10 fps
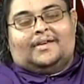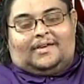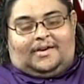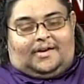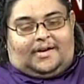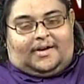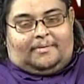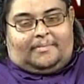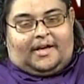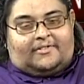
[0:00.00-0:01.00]

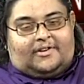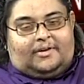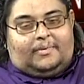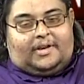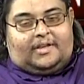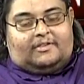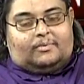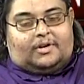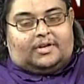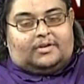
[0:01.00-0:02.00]
Yeah, actually, when kids
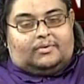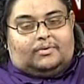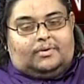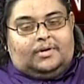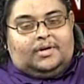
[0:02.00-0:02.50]
wanted to go